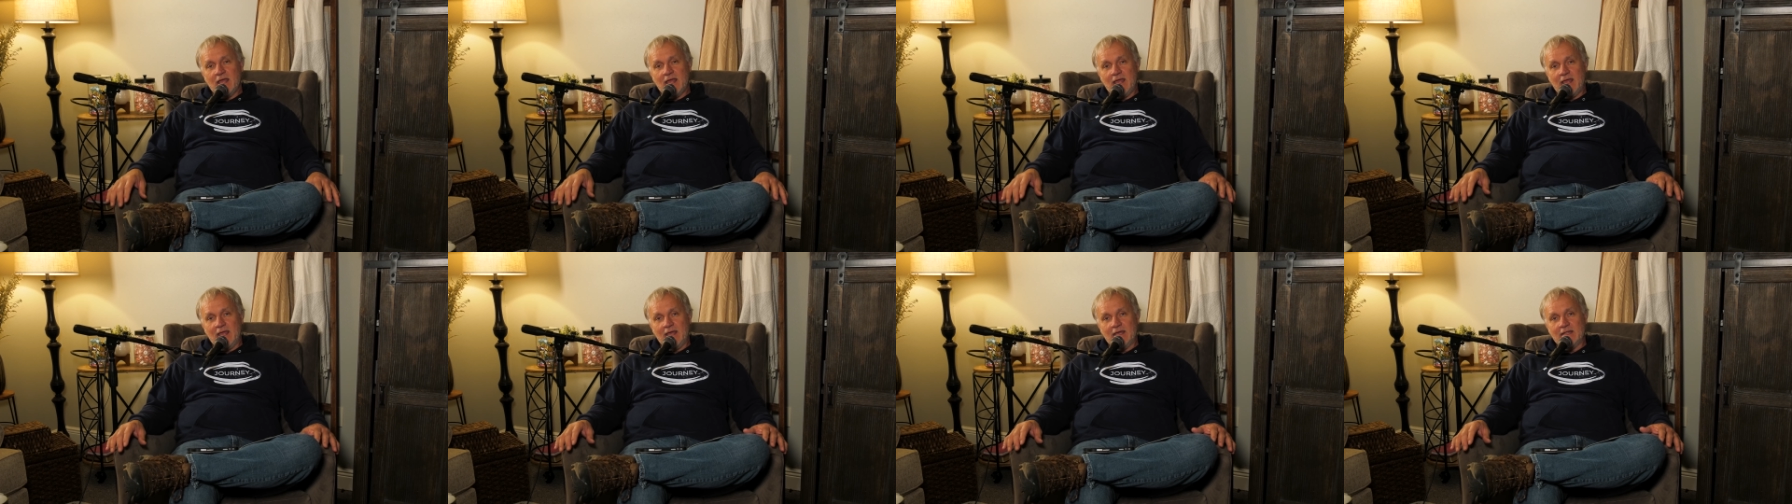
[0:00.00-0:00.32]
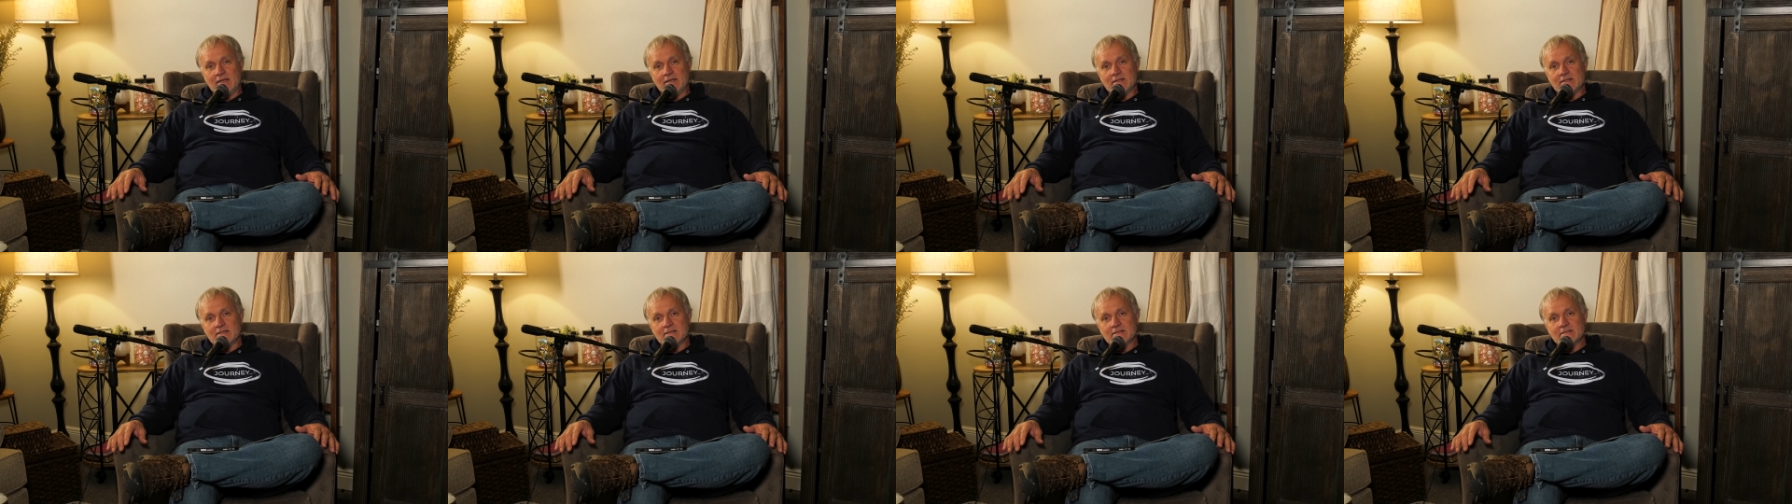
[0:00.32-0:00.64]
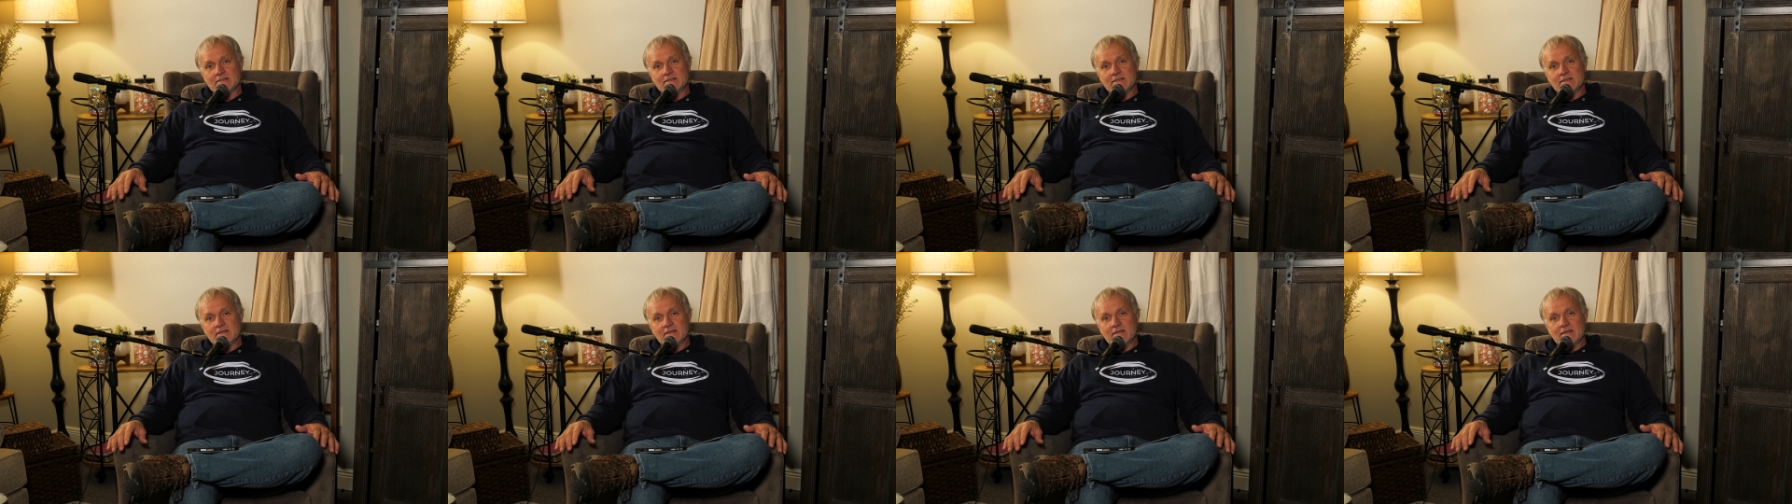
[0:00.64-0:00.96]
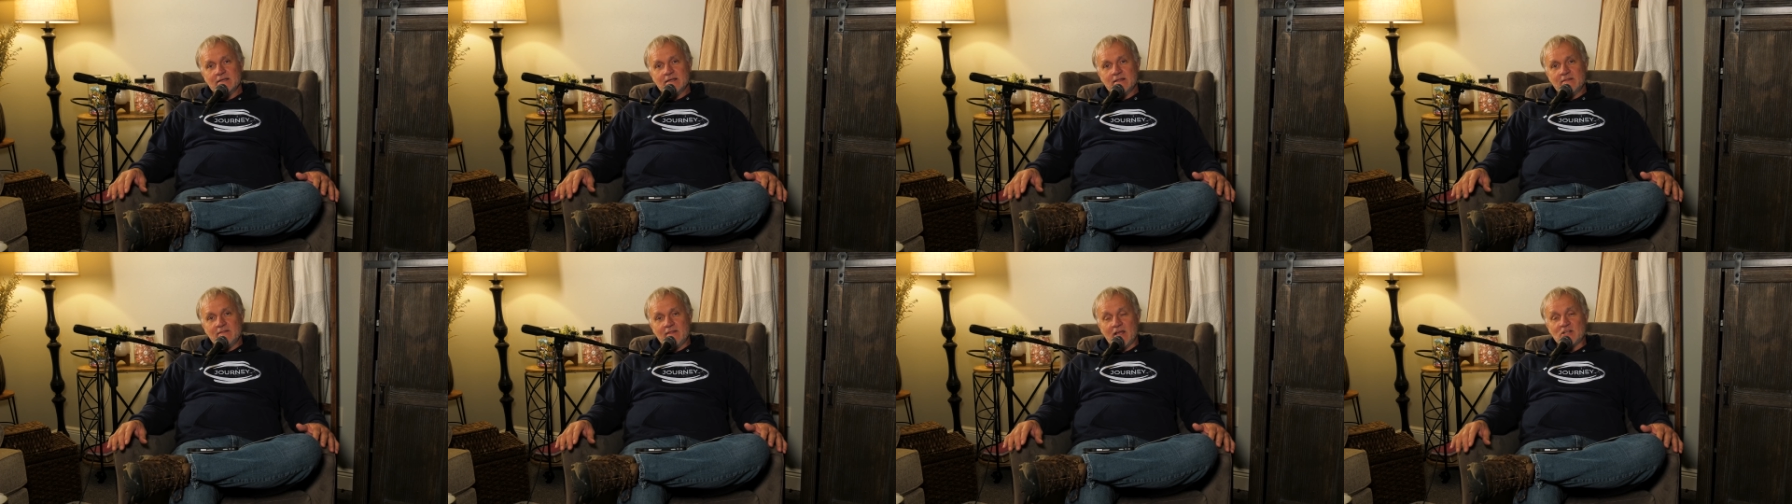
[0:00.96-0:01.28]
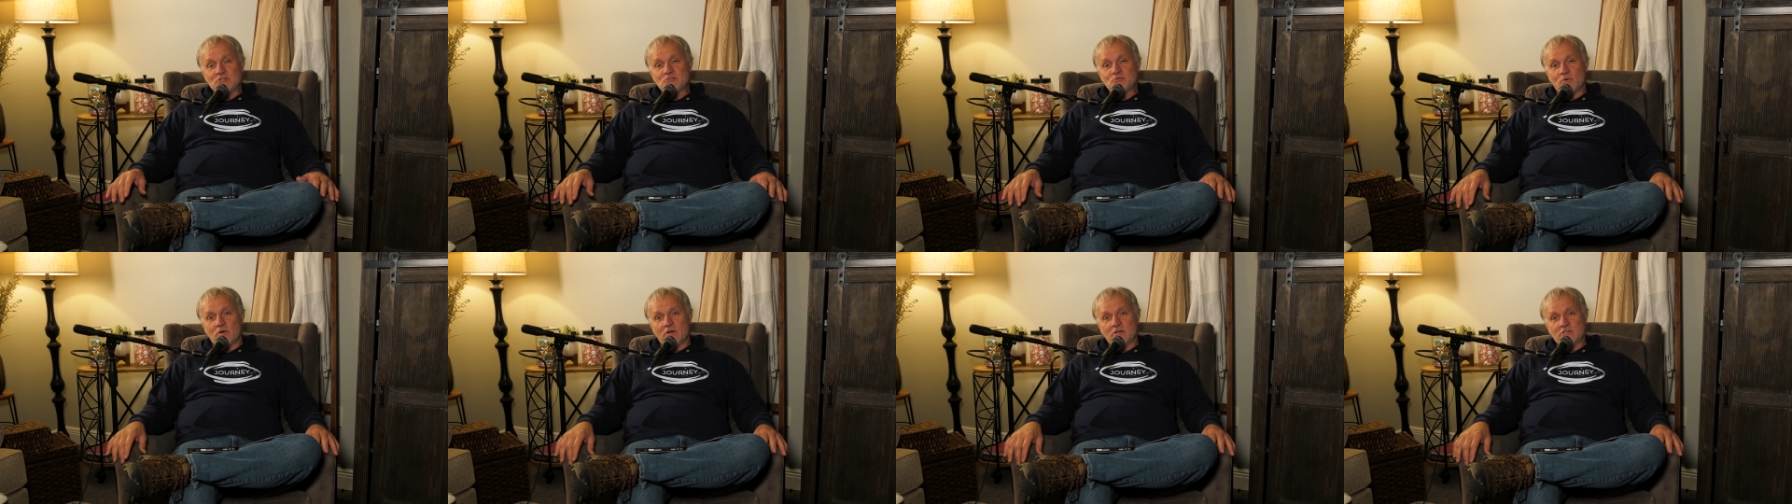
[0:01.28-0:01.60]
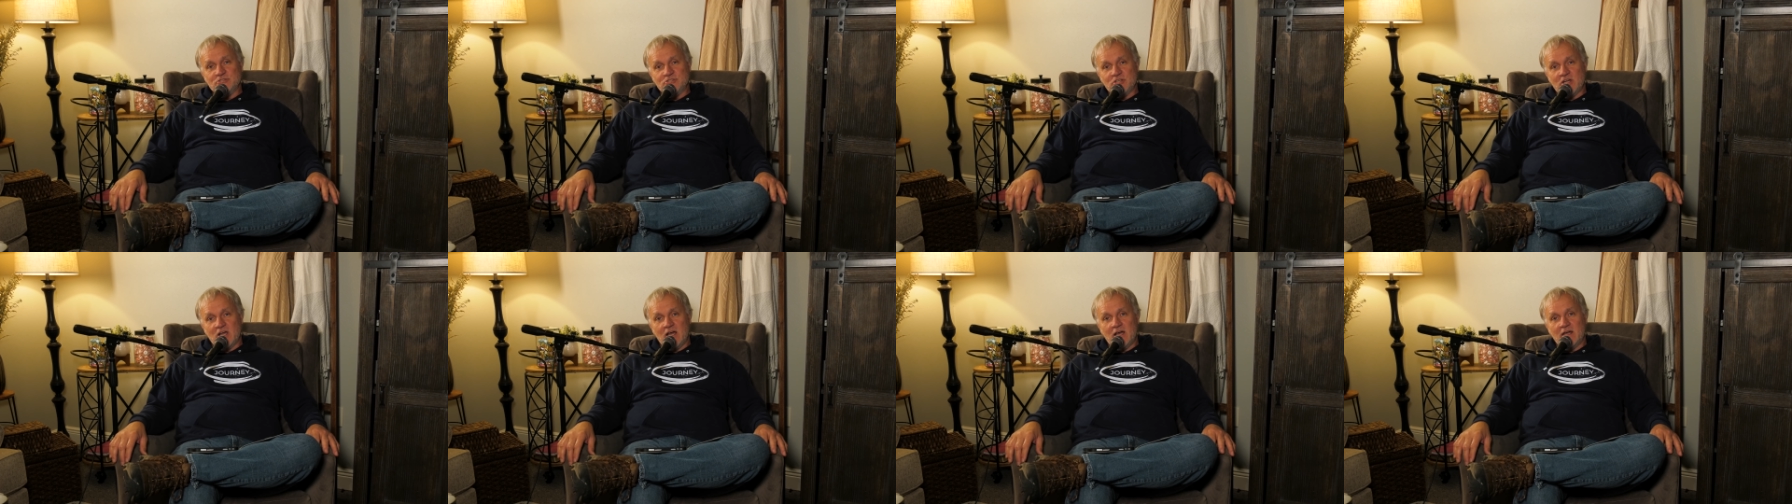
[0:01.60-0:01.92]
And that's where
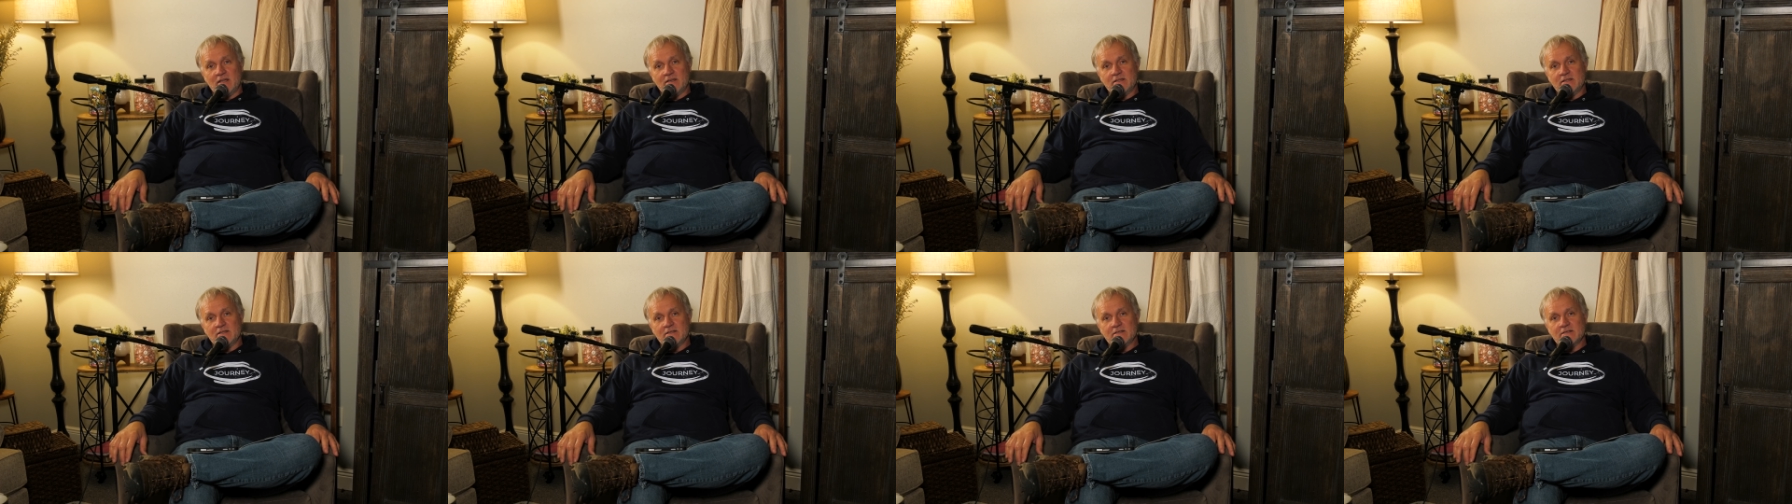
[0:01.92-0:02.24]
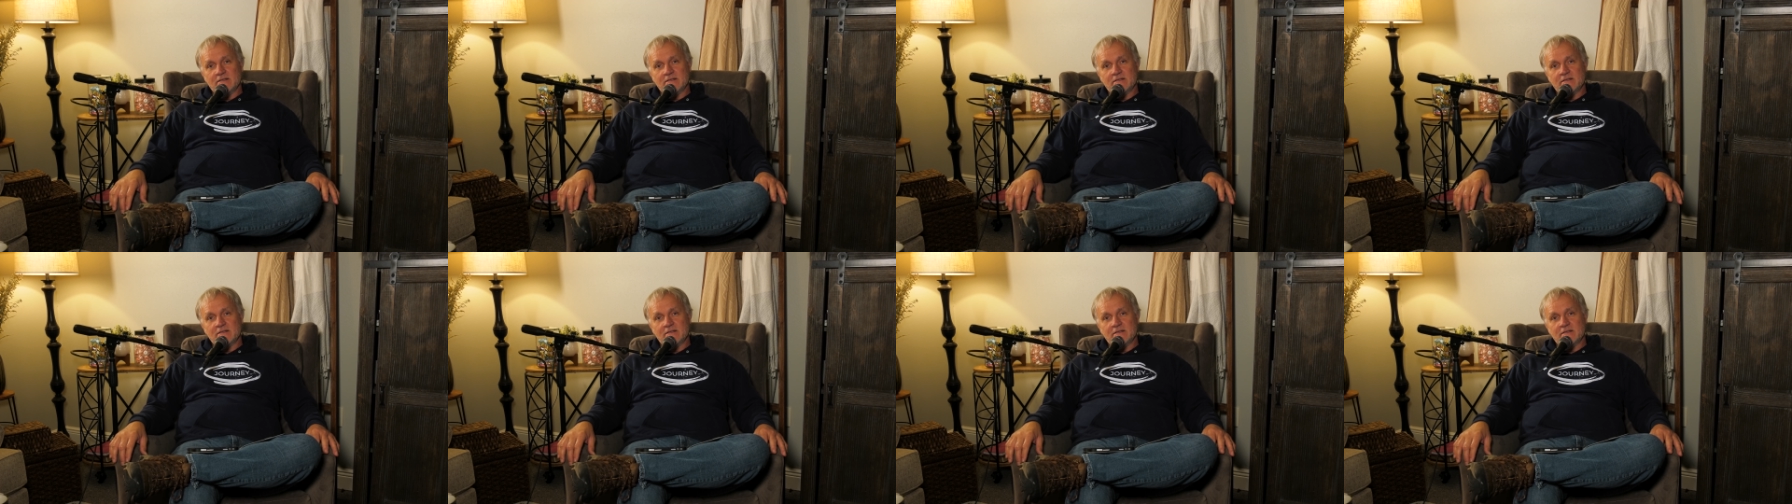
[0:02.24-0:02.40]
John